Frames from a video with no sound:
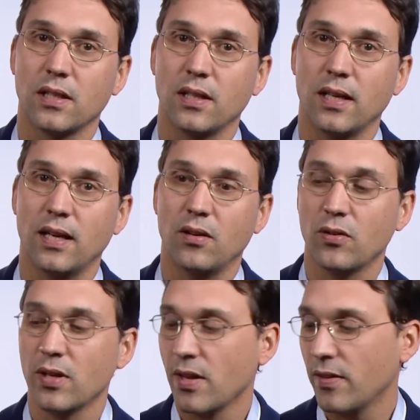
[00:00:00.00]
Now,
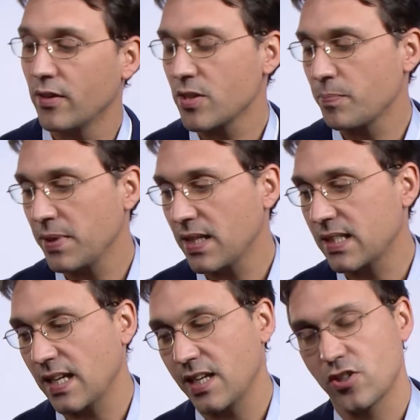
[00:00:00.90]
there's a big
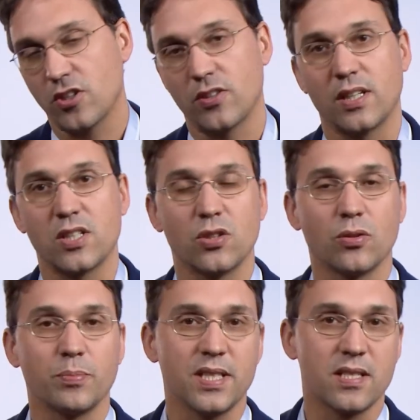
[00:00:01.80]
danger that you'll
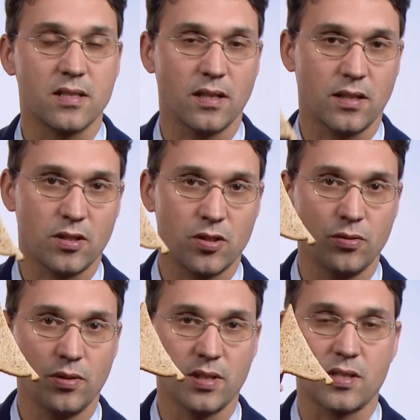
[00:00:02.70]
be stuck
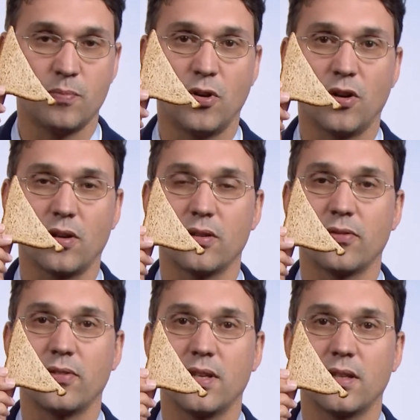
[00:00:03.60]
to this model of
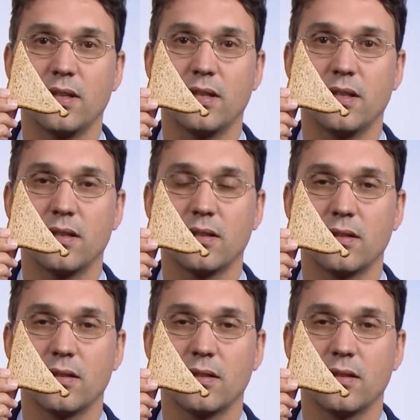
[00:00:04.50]
thinking.